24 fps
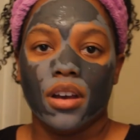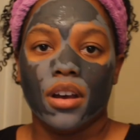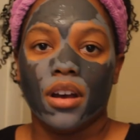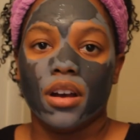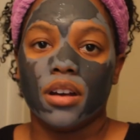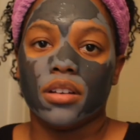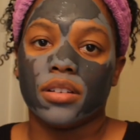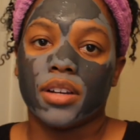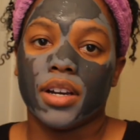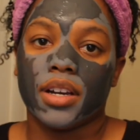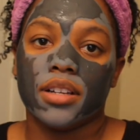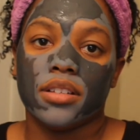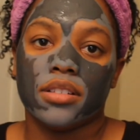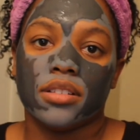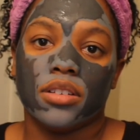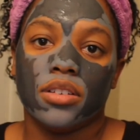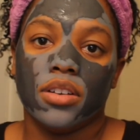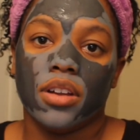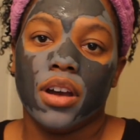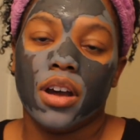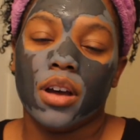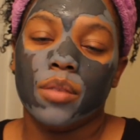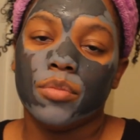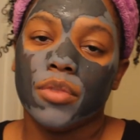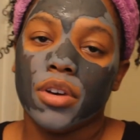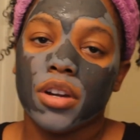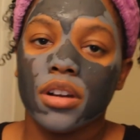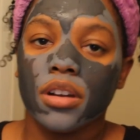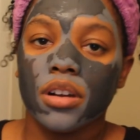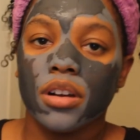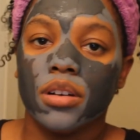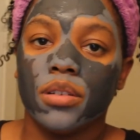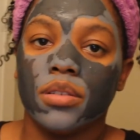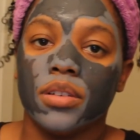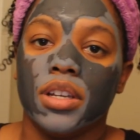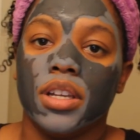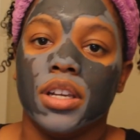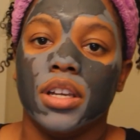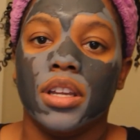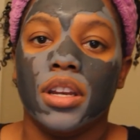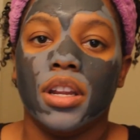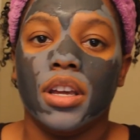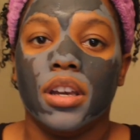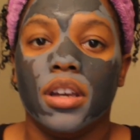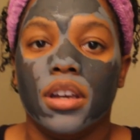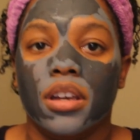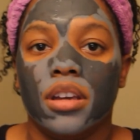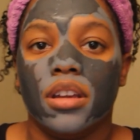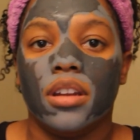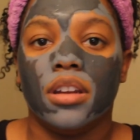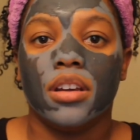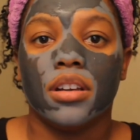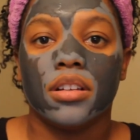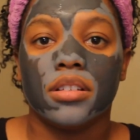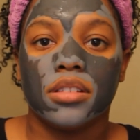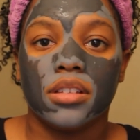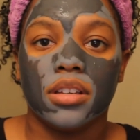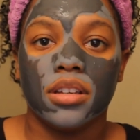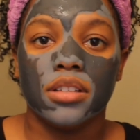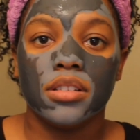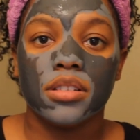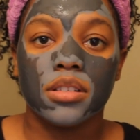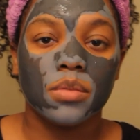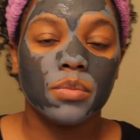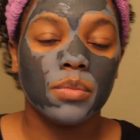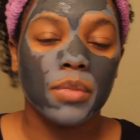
okay, so now I'm gonna go in and tint